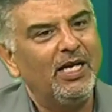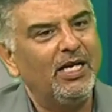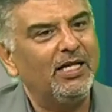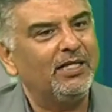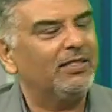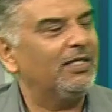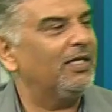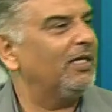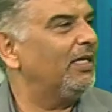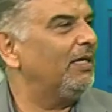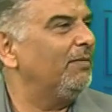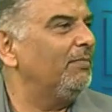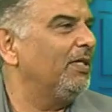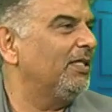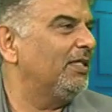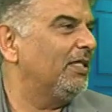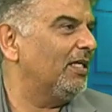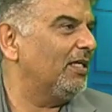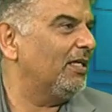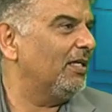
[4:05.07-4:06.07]
and send
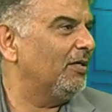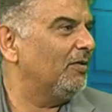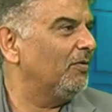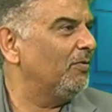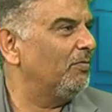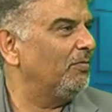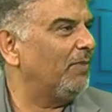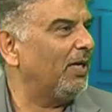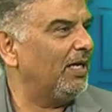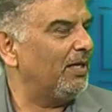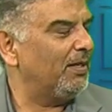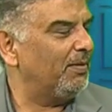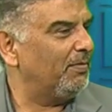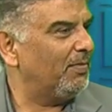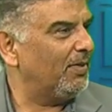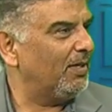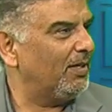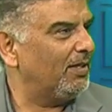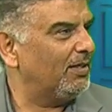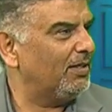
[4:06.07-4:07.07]
immediately to by uh,
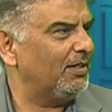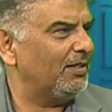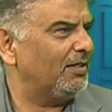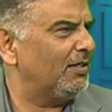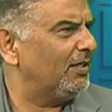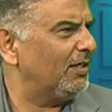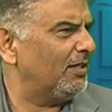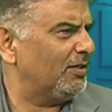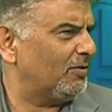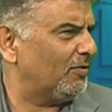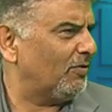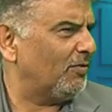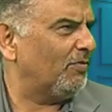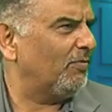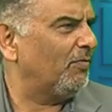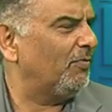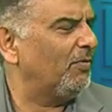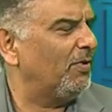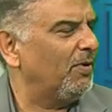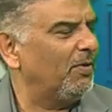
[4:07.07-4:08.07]
TCS
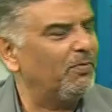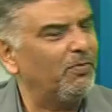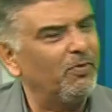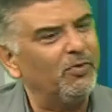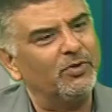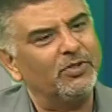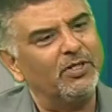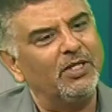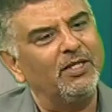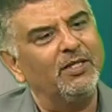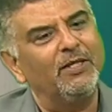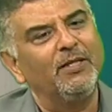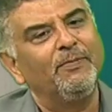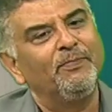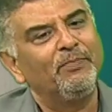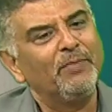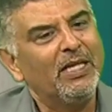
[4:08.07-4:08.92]
or, uh, postal